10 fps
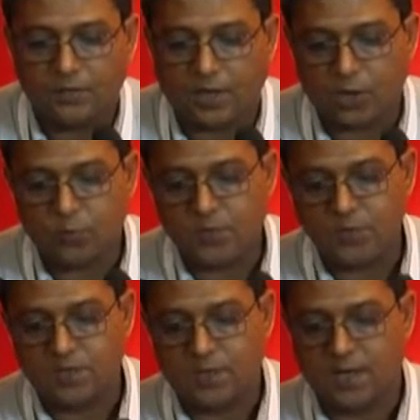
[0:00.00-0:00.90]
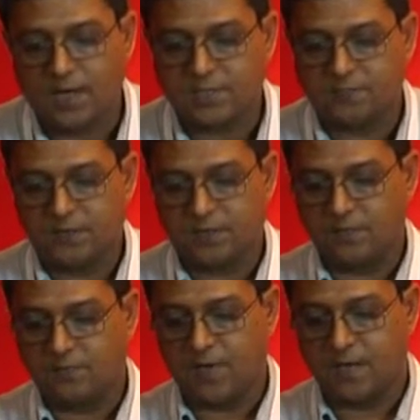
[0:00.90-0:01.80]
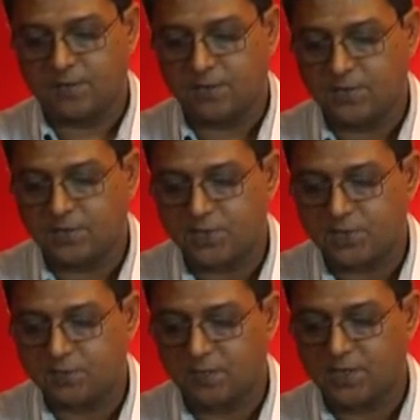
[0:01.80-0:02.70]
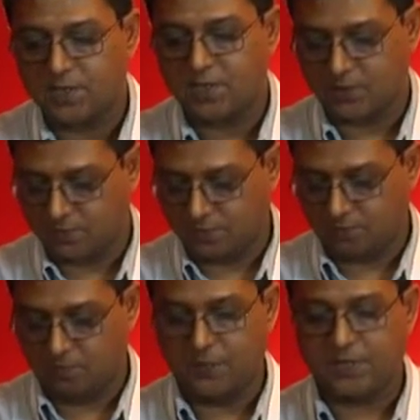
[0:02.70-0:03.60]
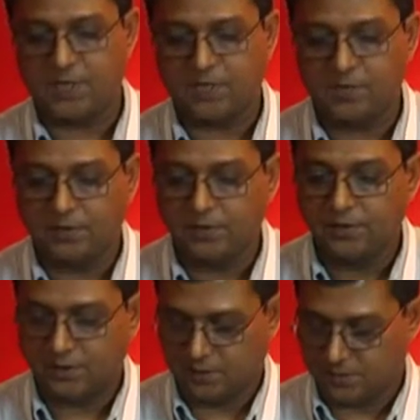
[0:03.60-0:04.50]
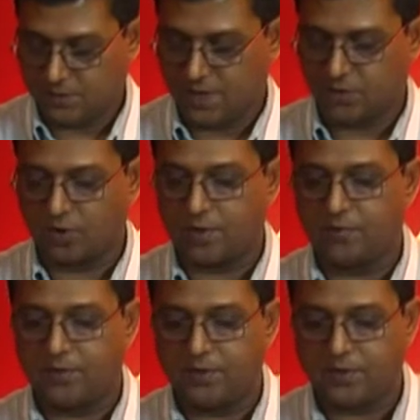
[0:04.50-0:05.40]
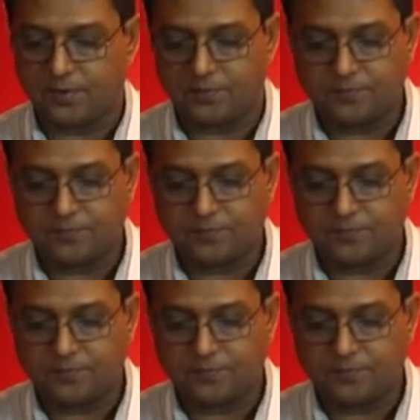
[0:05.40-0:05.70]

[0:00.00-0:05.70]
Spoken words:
Curcumin is as effective as NSAIDs, but it has better GI tolerability.